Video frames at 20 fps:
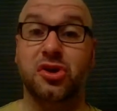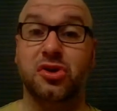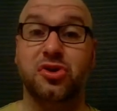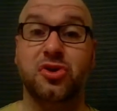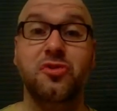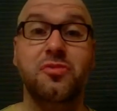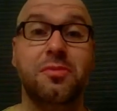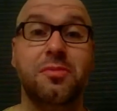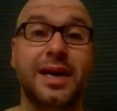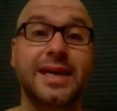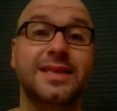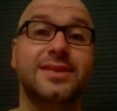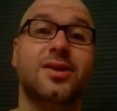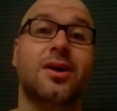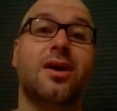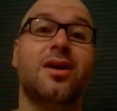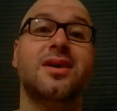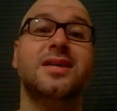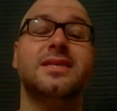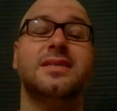You might
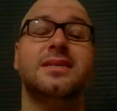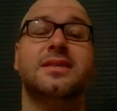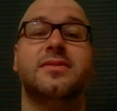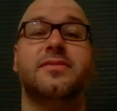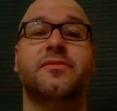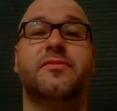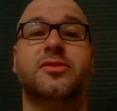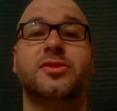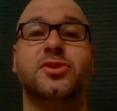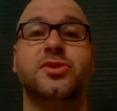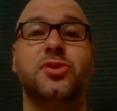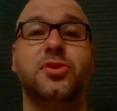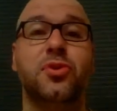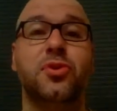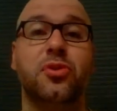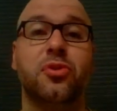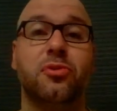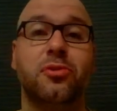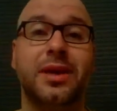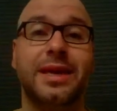talk to them for 2
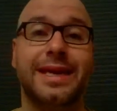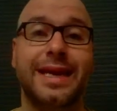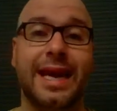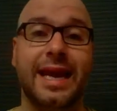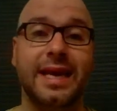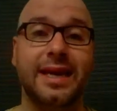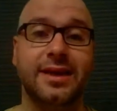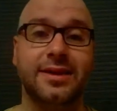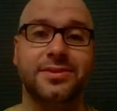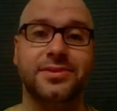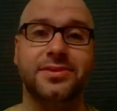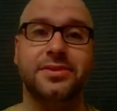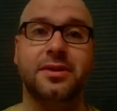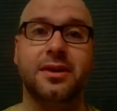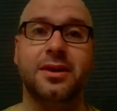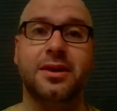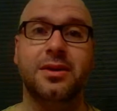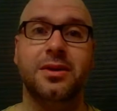to 3 days